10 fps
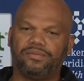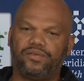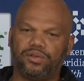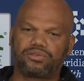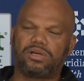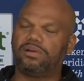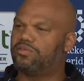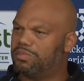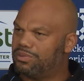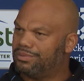feels
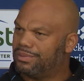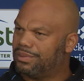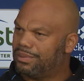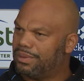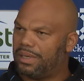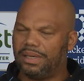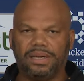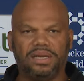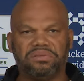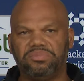comfortable,
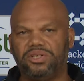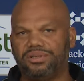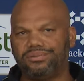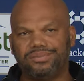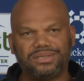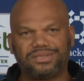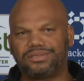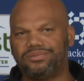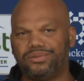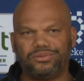and that's
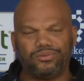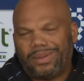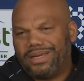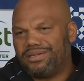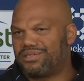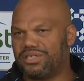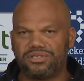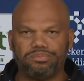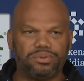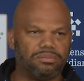just we made a
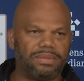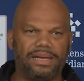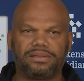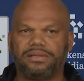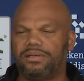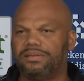decision, put him back there,